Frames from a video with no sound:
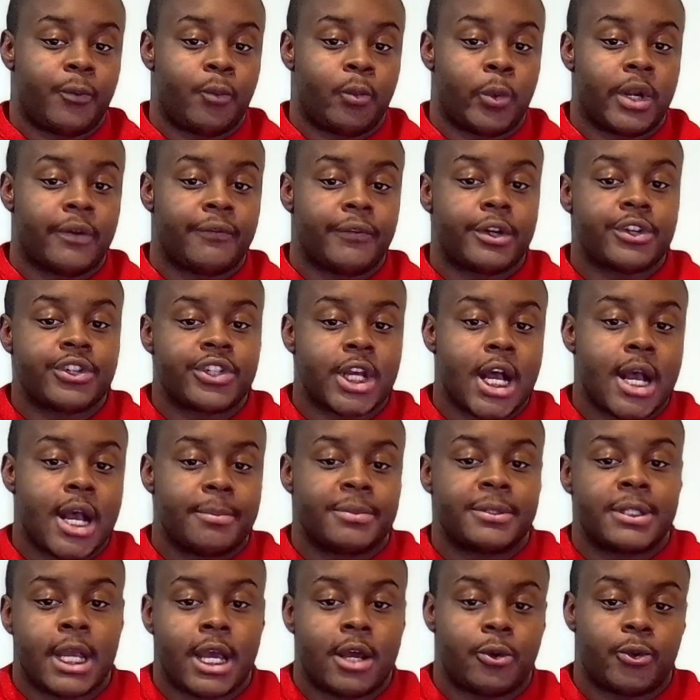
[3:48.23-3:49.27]
Whatever
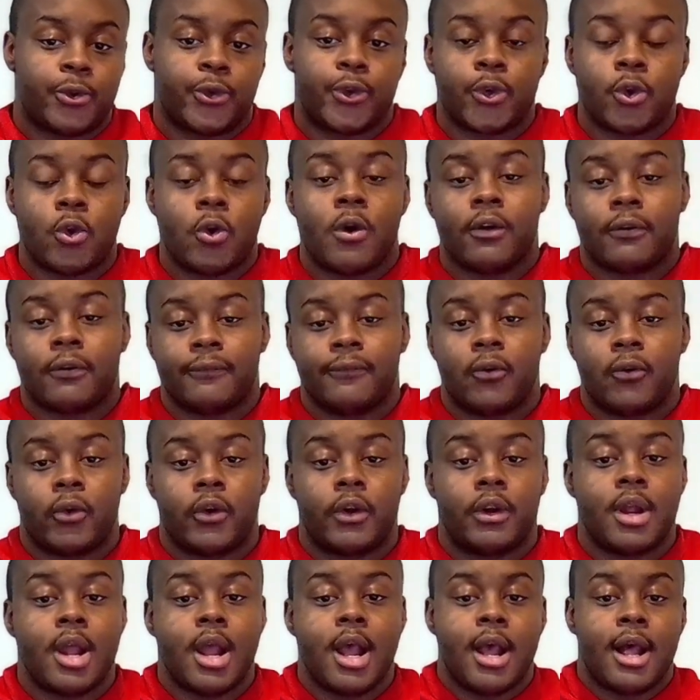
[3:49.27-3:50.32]
job title you're going
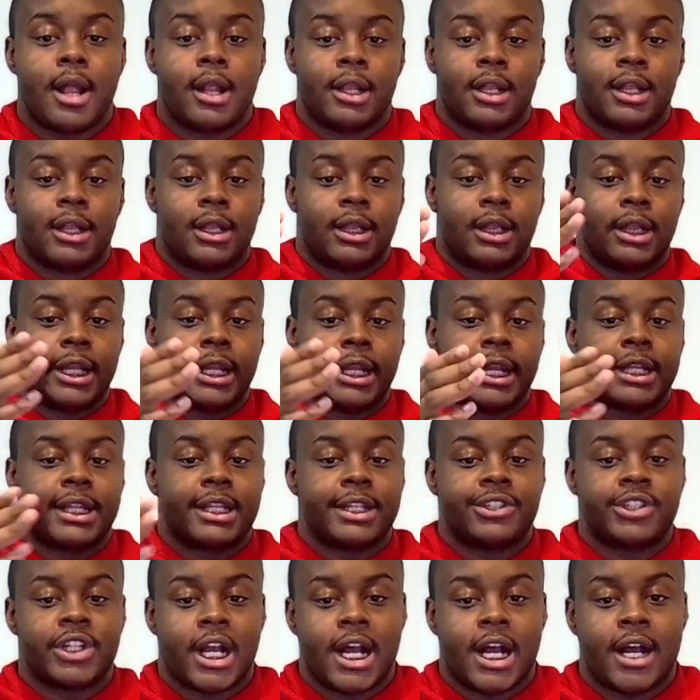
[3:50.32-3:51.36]
for, look at
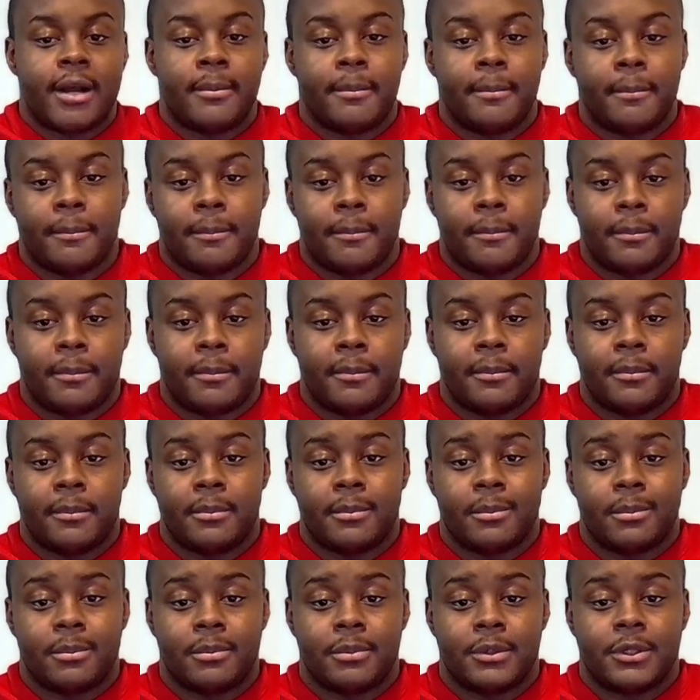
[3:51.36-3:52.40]
the job
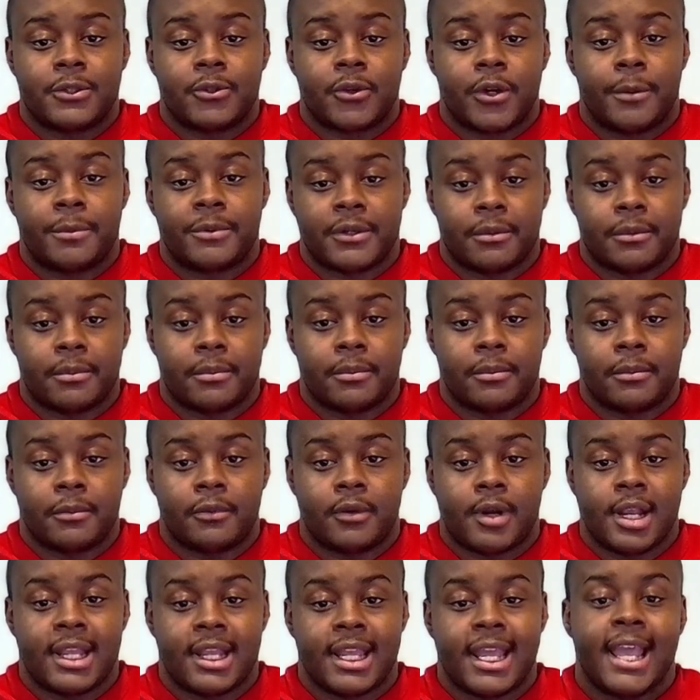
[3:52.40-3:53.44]
description,
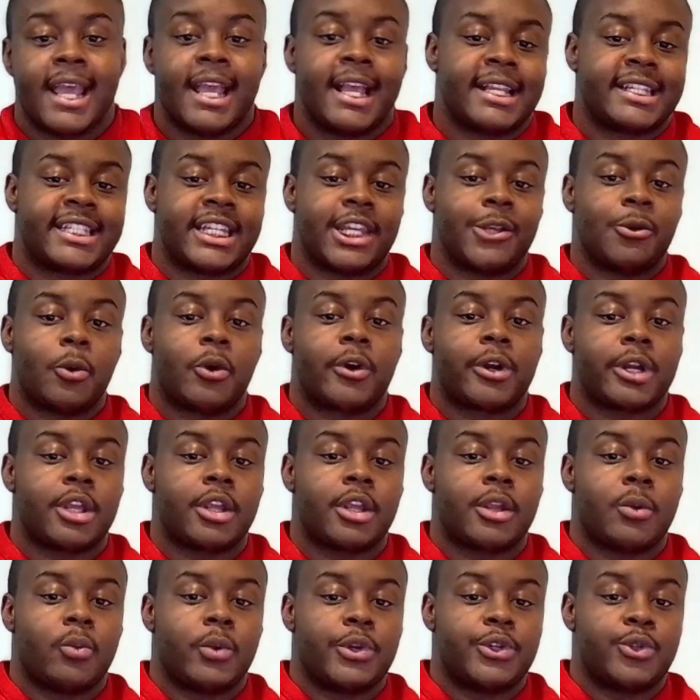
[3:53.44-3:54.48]
right? See what
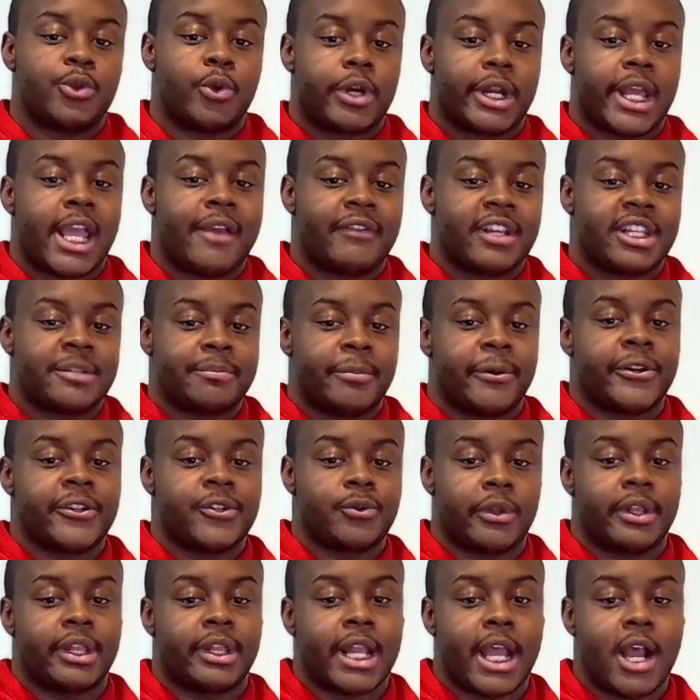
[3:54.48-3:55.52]
you already have
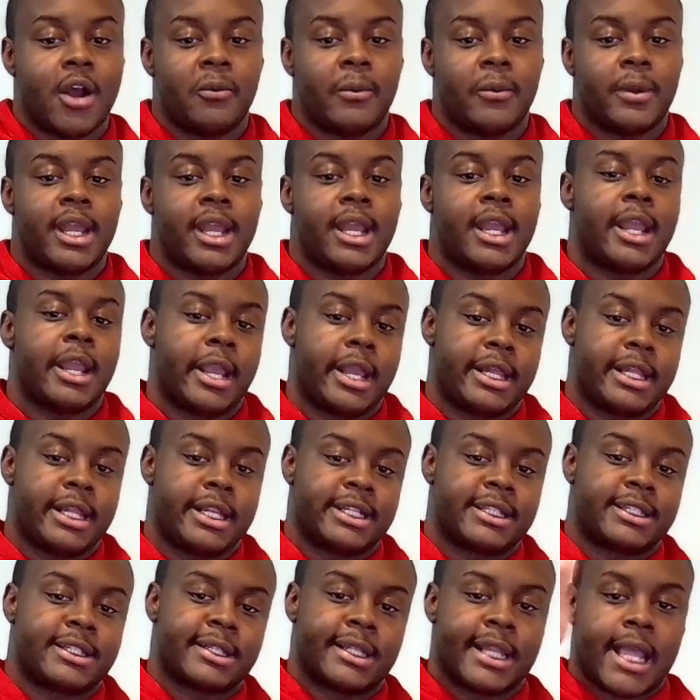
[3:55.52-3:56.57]
experience with now, and
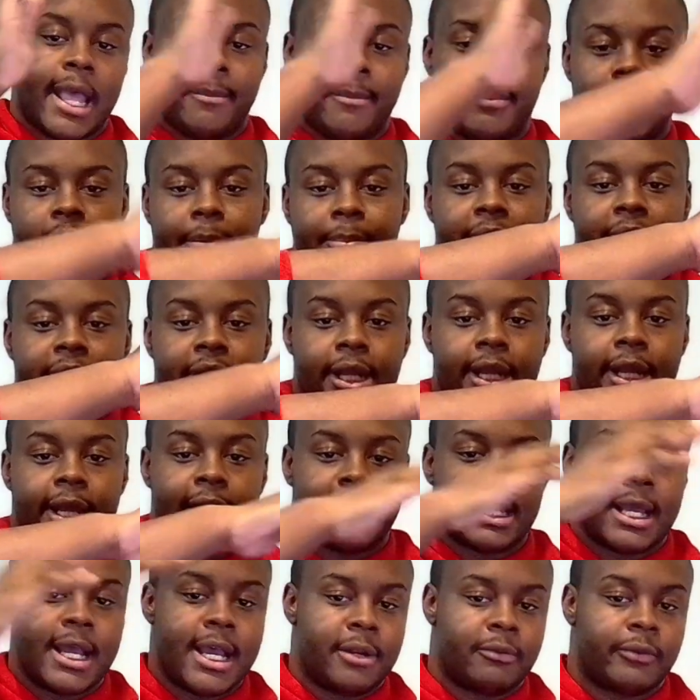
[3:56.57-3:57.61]
then slap it up in your
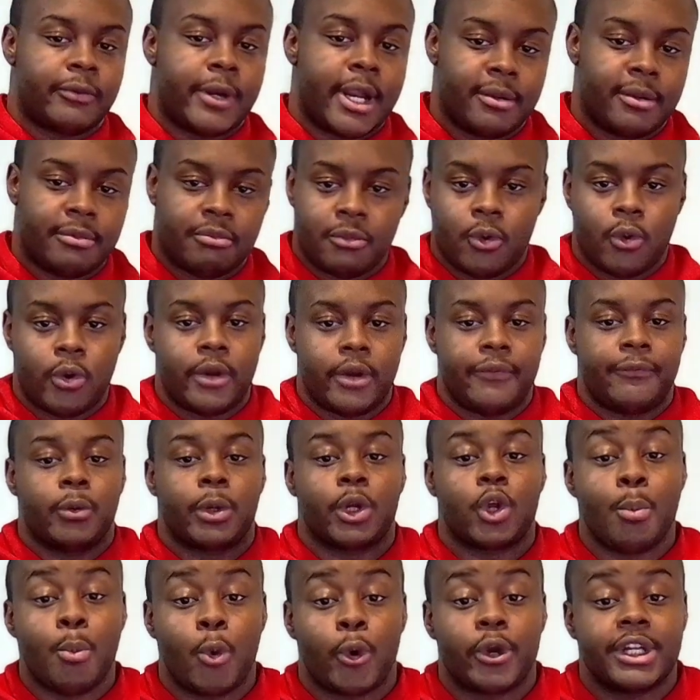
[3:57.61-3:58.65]
headline, right? If you
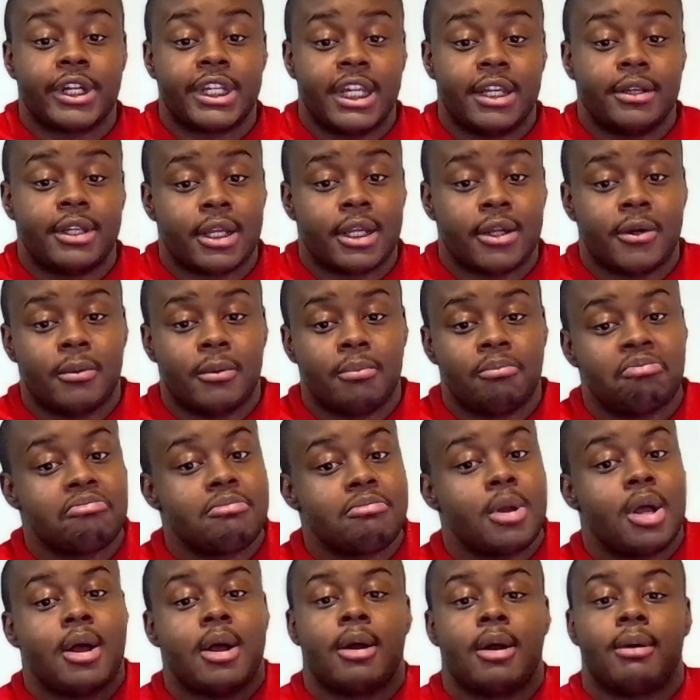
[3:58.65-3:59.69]
want to go more in detail,
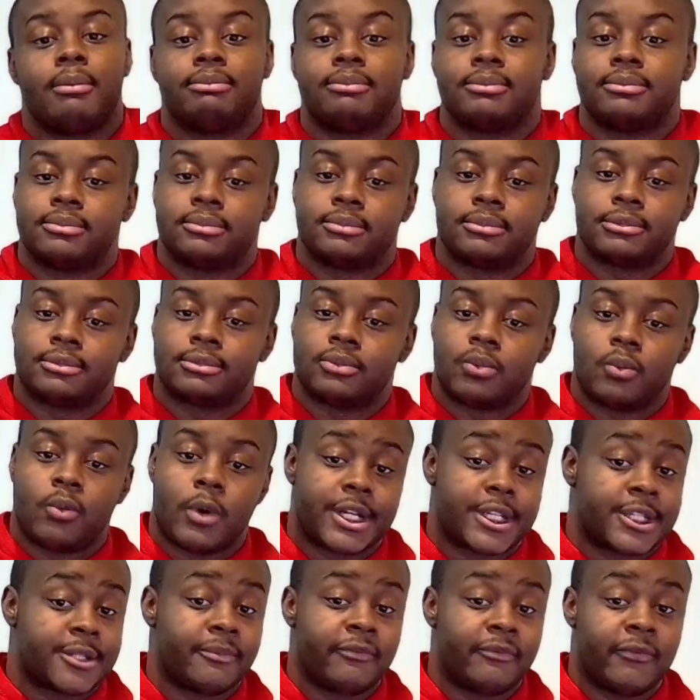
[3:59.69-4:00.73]

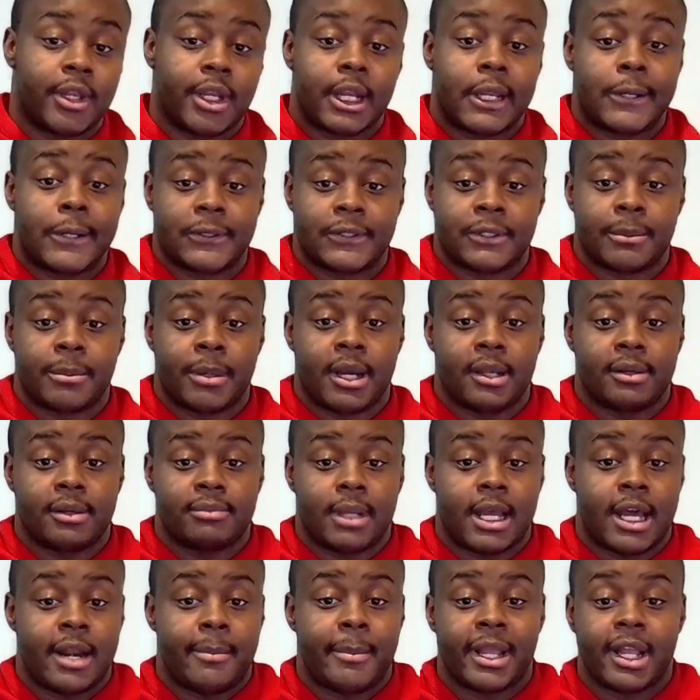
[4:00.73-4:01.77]
watch some videos about
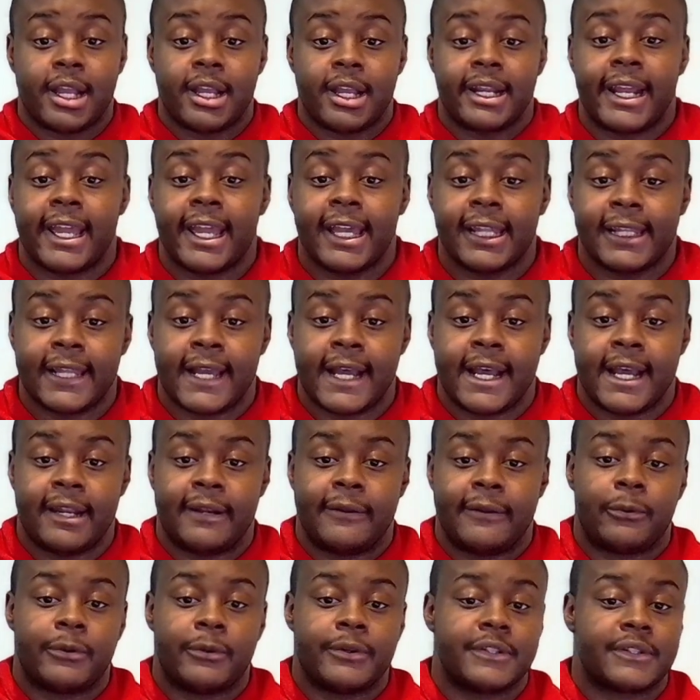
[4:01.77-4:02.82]
how to make a good
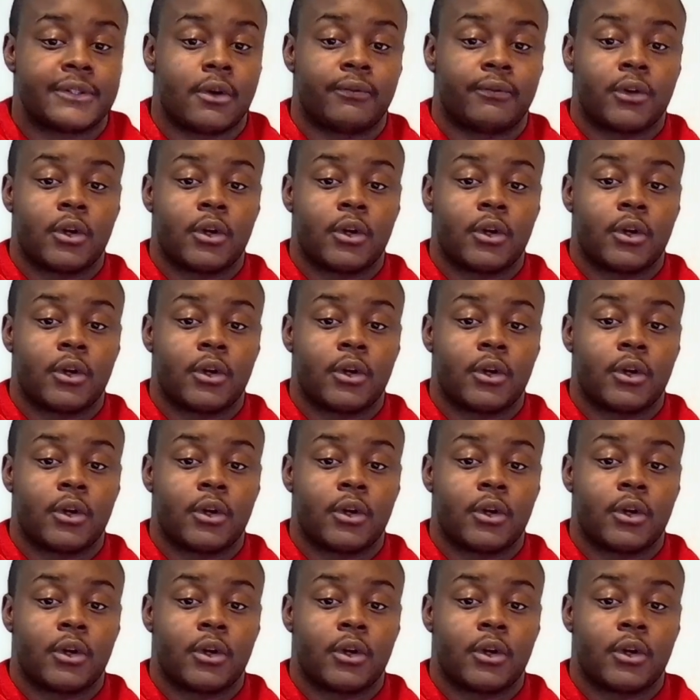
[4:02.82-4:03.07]
headline or just